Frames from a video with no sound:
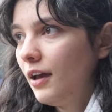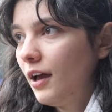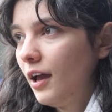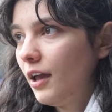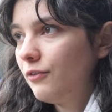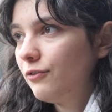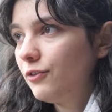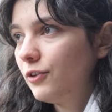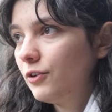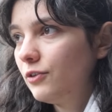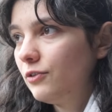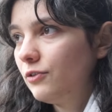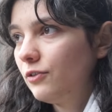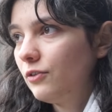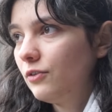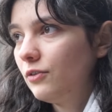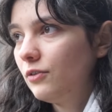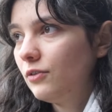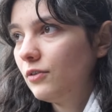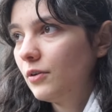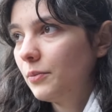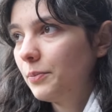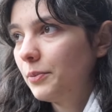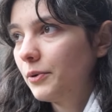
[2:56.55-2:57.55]
If you
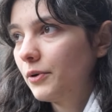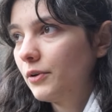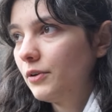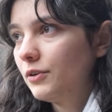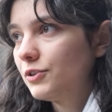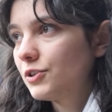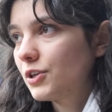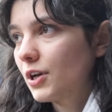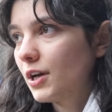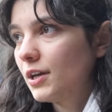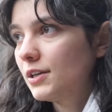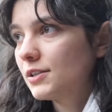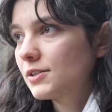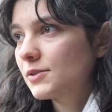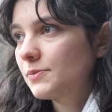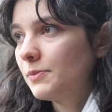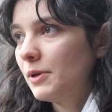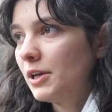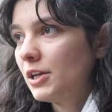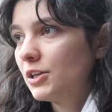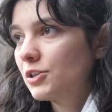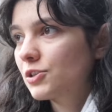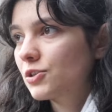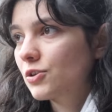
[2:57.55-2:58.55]
do, apologize.
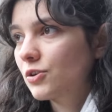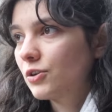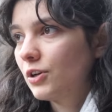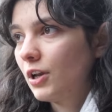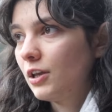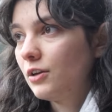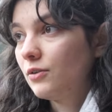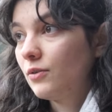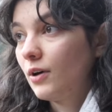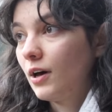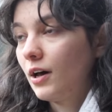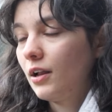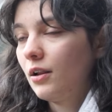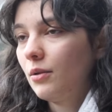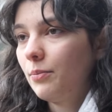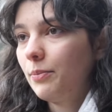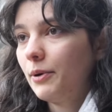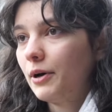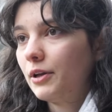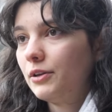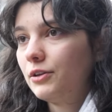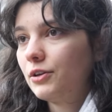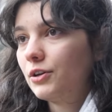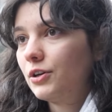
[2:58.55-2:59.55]
Make sure that you help
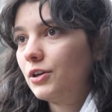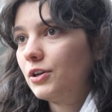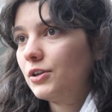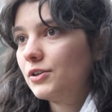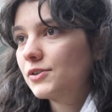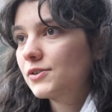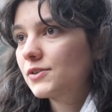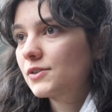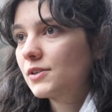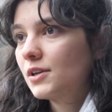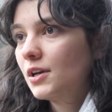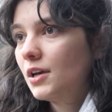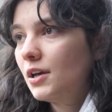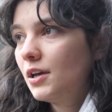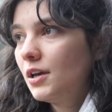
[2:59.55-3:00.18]
others.